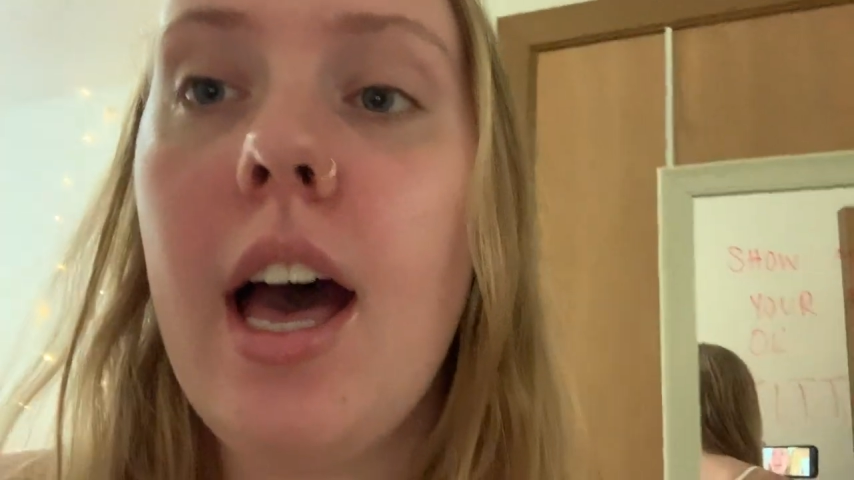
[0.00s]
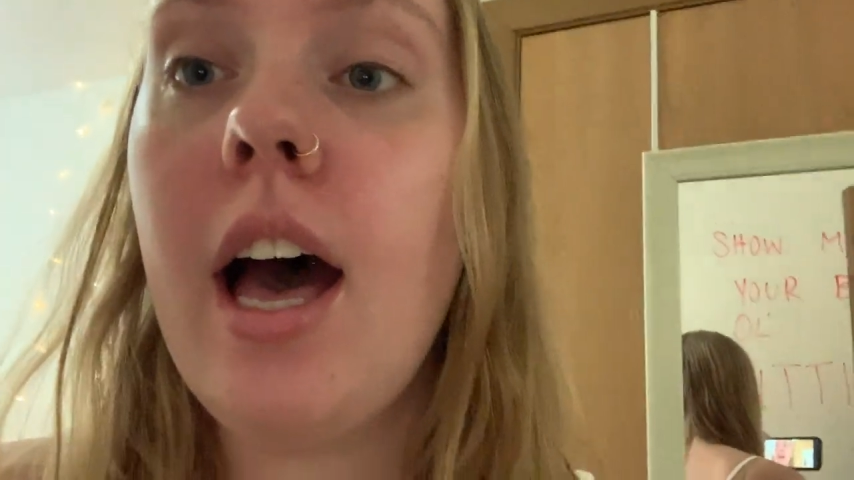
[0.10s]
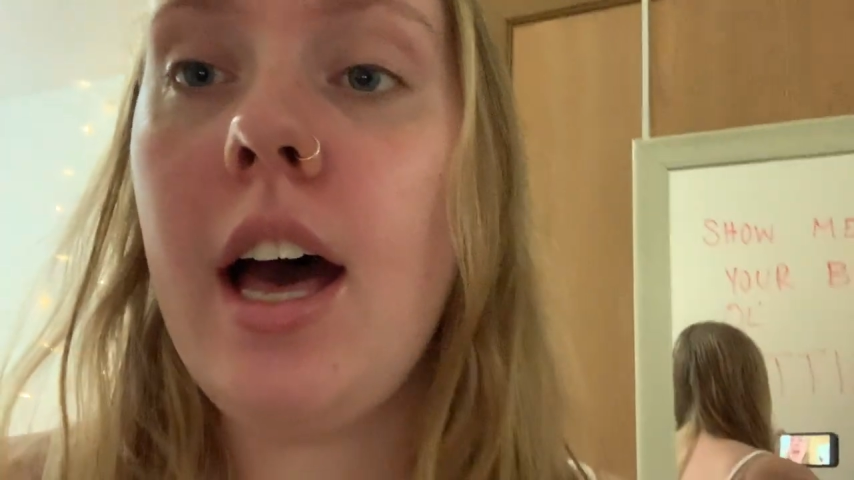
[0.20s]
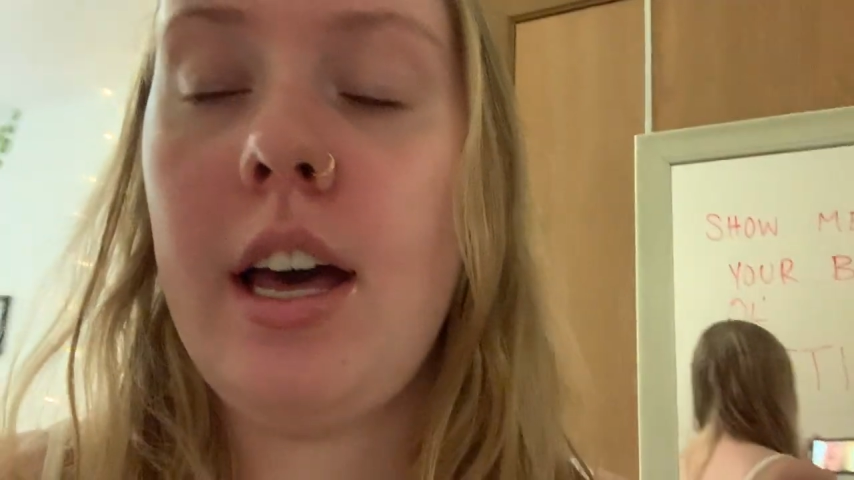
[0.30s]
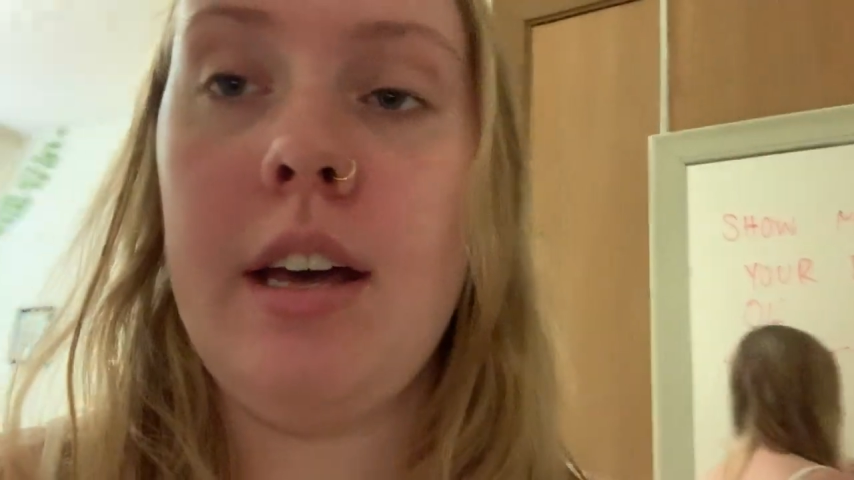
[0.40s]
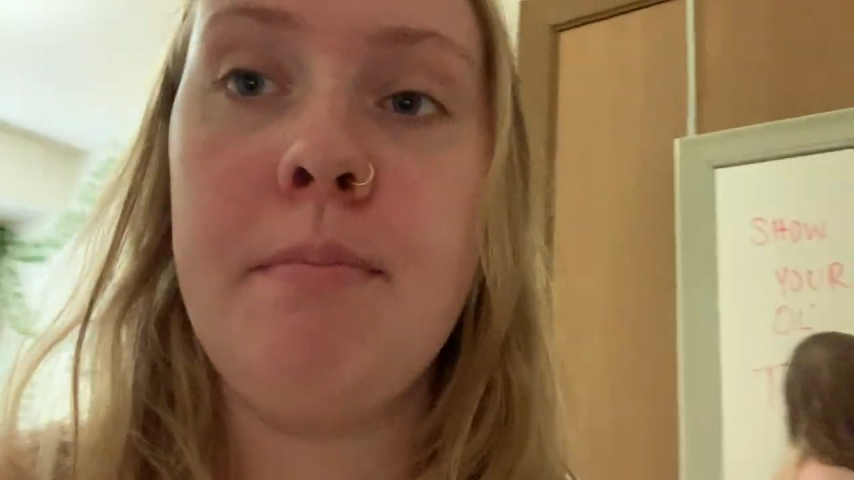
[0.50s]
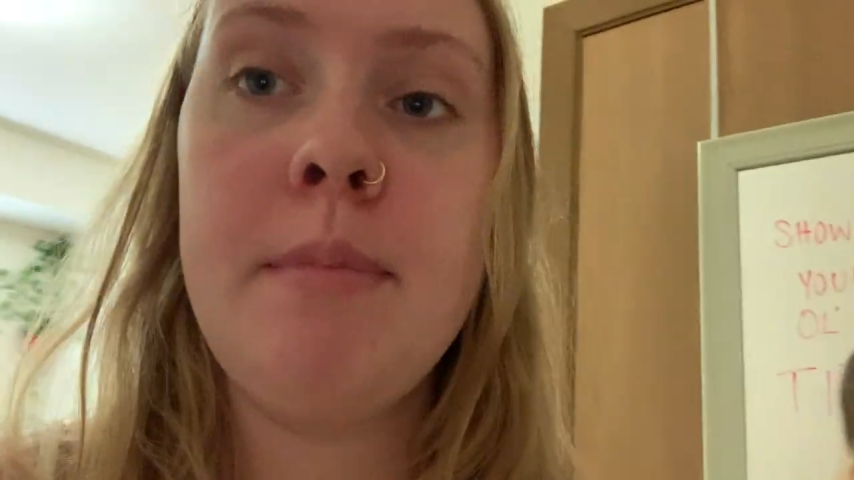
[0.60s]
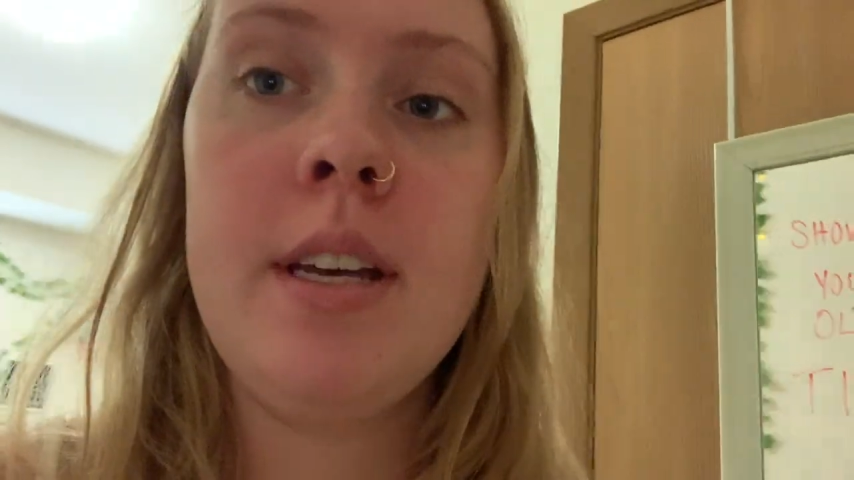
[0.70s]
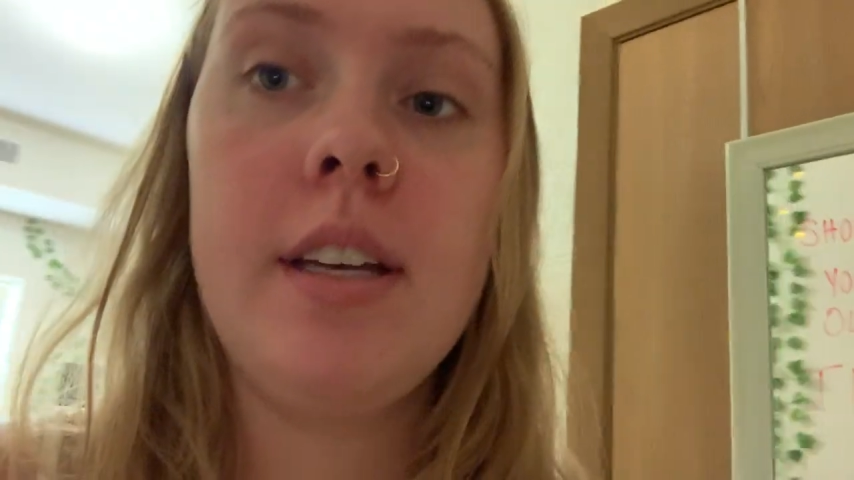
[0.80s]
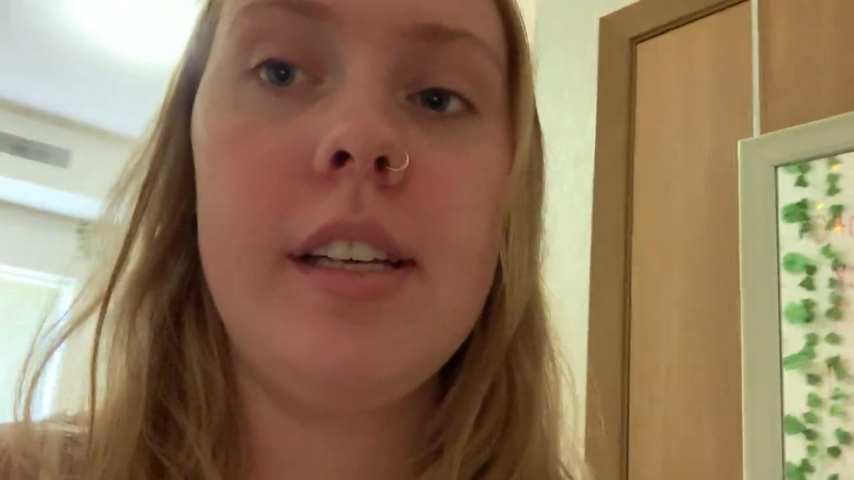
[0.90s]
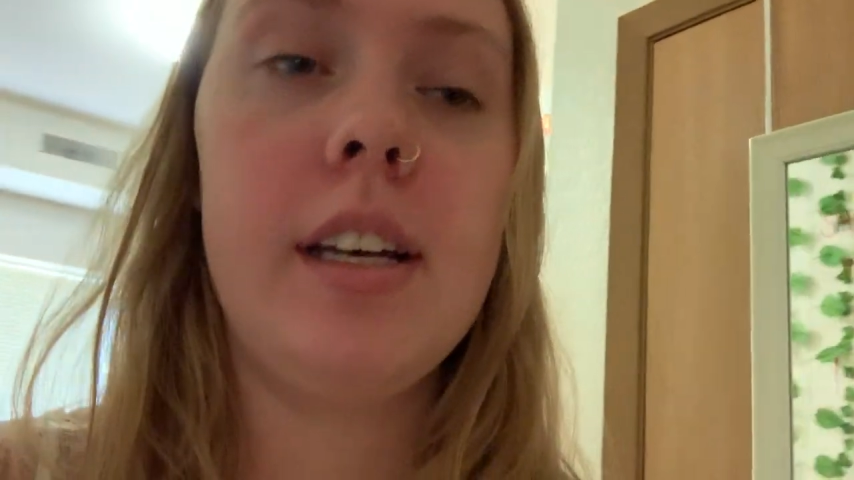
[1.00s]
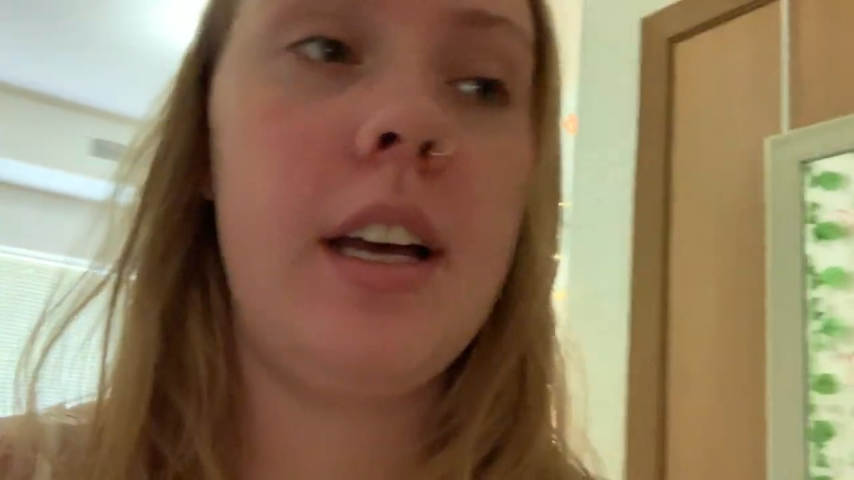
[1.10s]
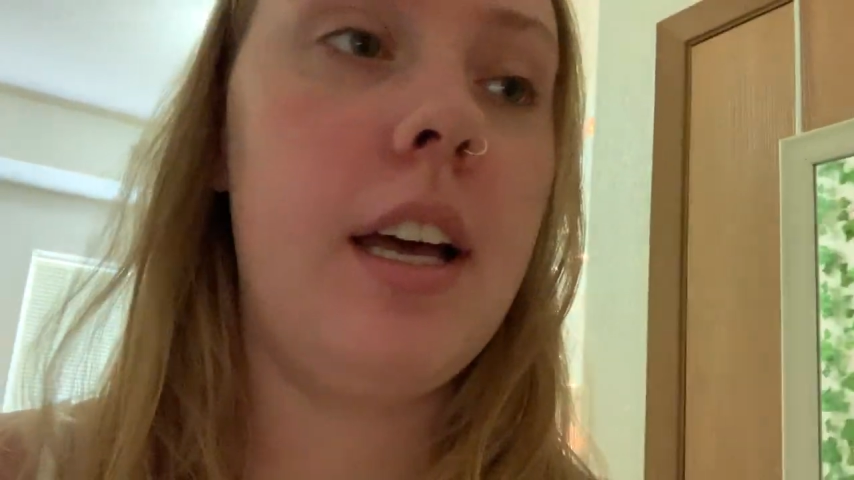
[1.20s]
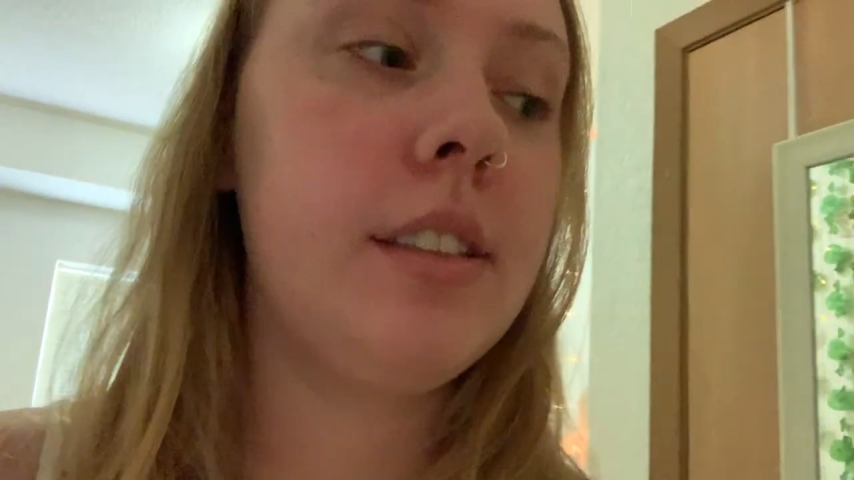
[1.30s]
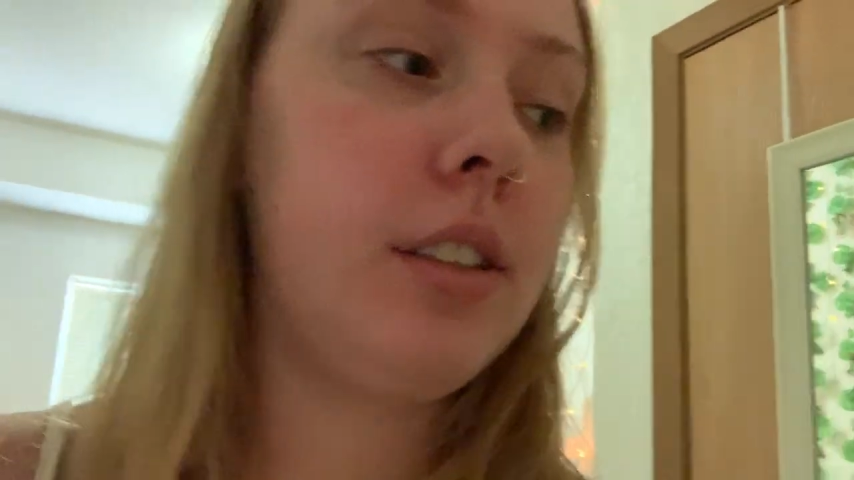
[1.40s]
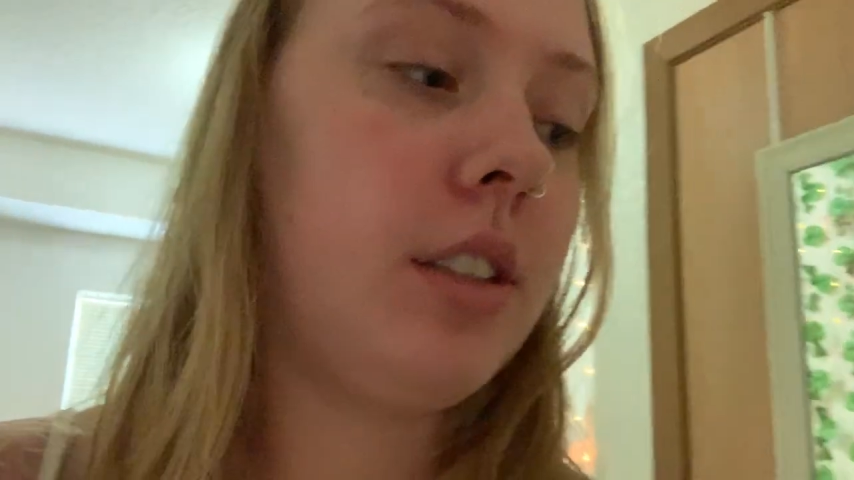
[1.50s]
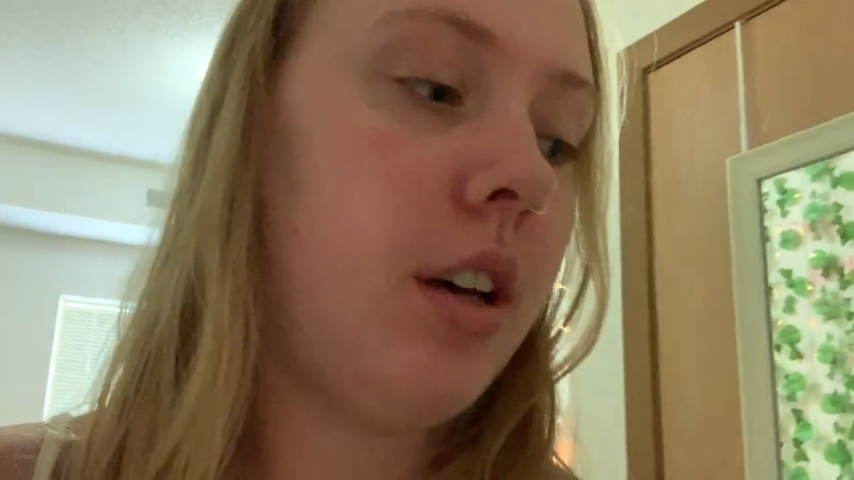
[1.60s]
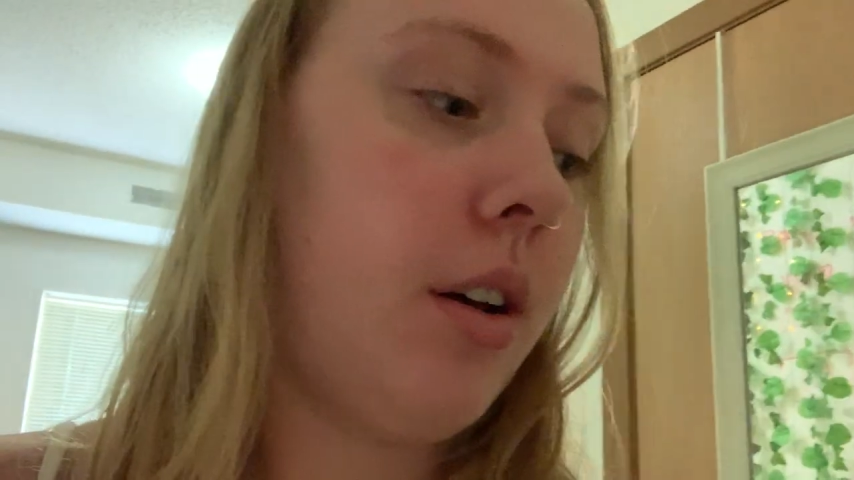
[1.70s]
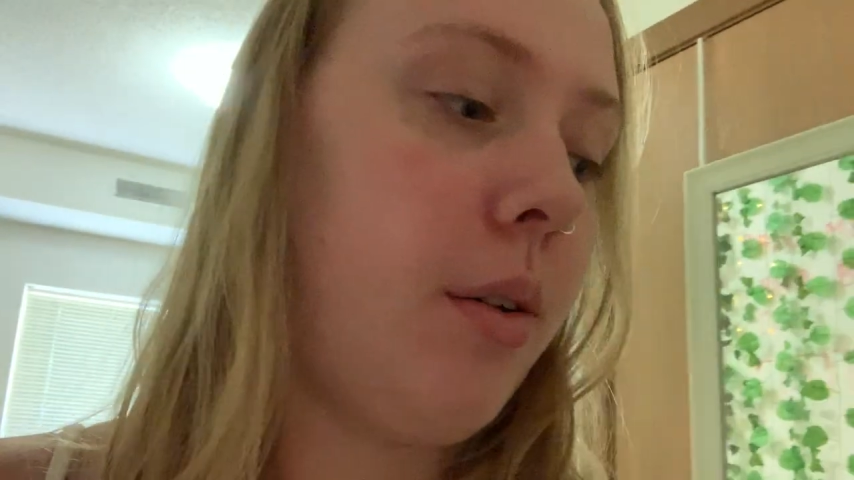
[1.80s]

Um, so